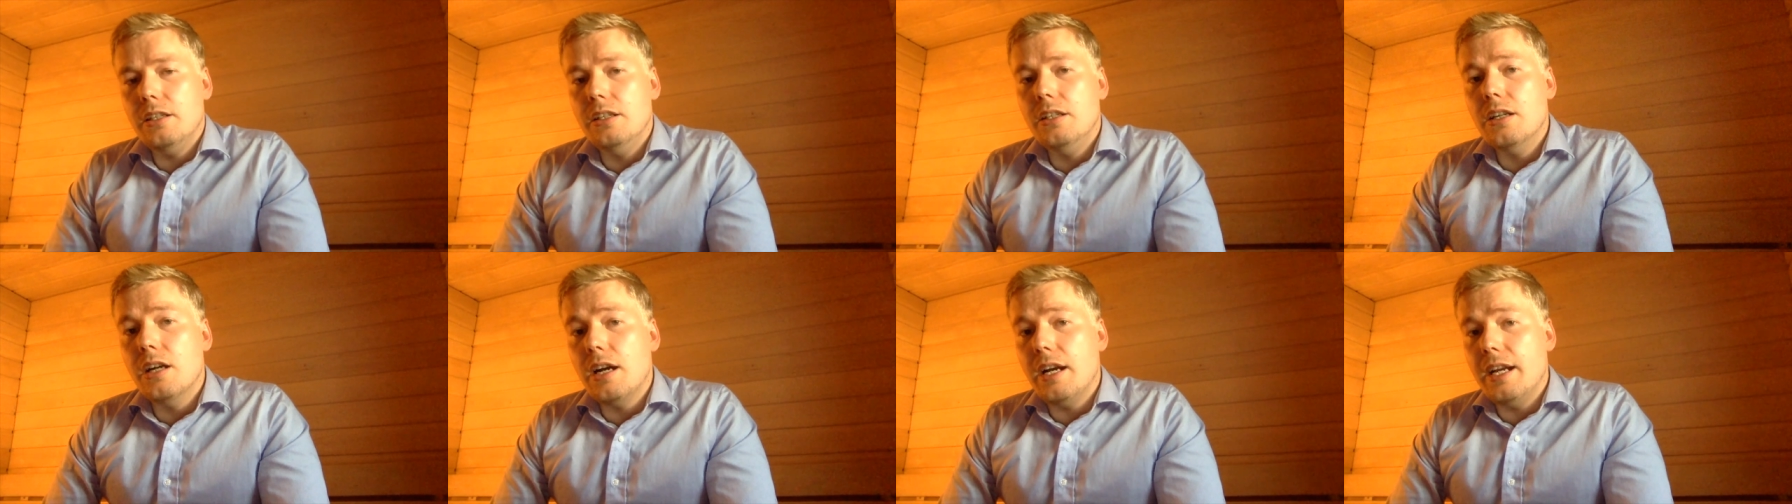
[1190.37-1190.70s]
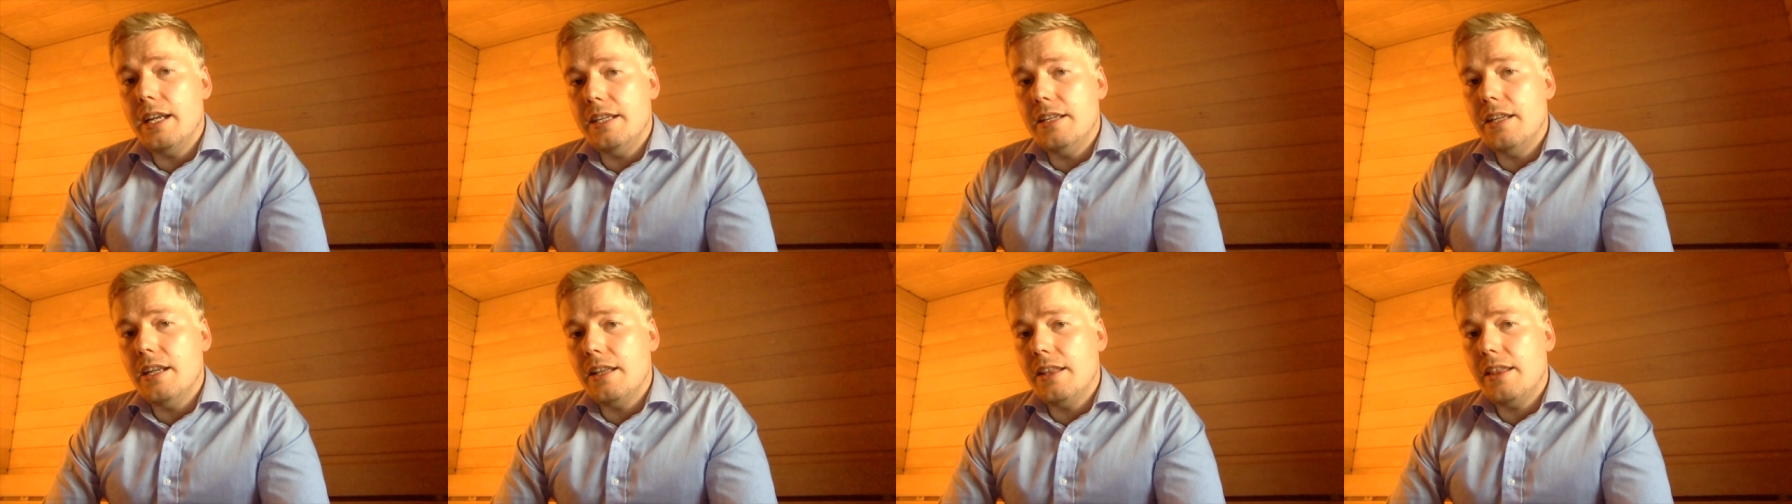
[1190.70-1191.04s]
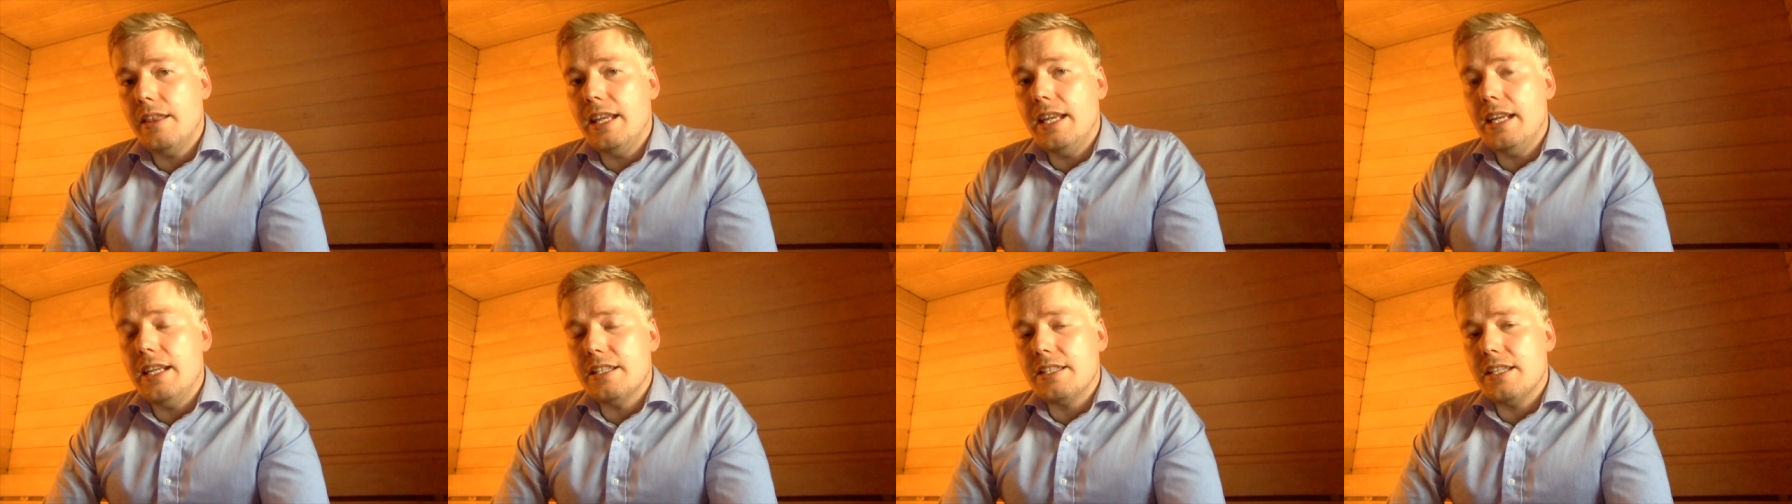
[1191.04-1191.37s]
guide
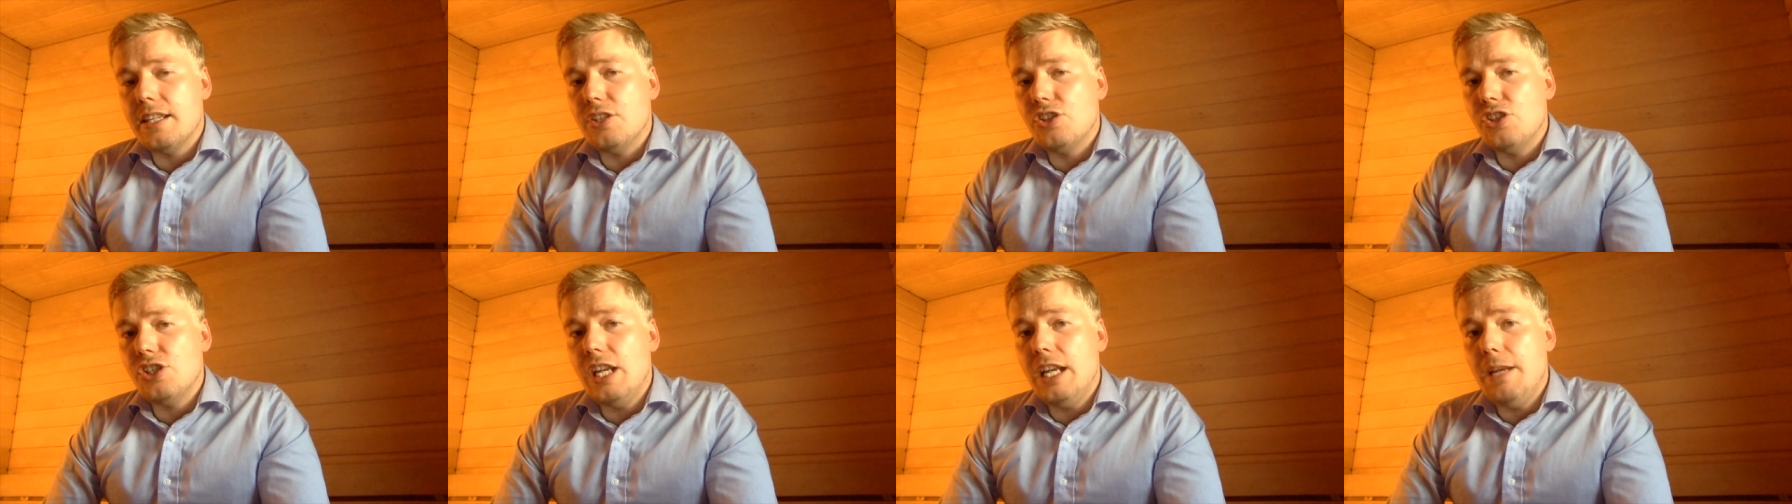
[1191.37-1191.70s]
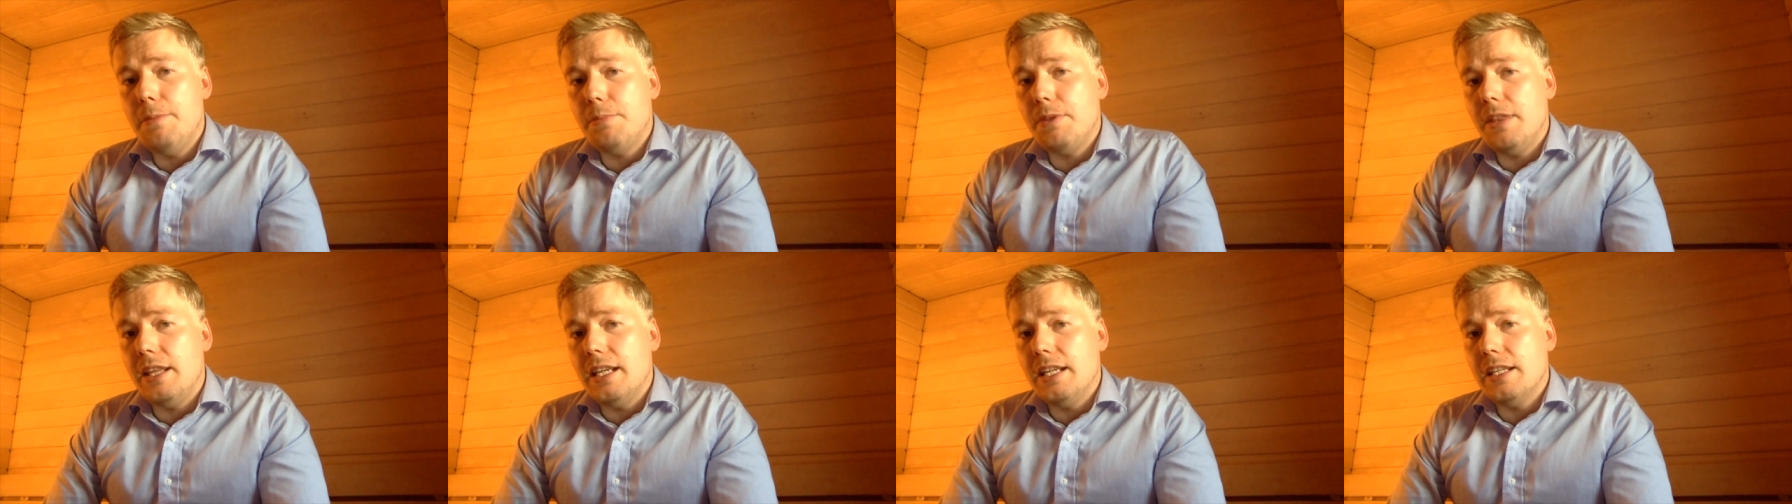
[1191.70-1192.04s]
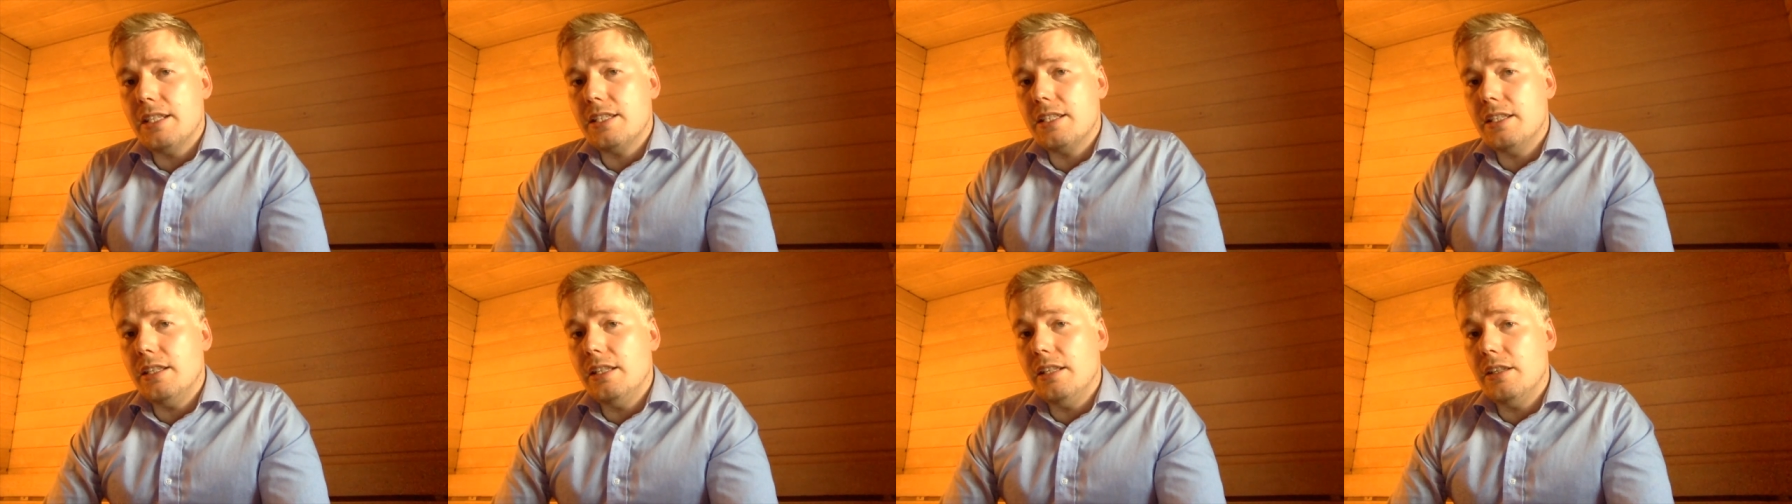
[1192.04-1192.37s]
things and shape things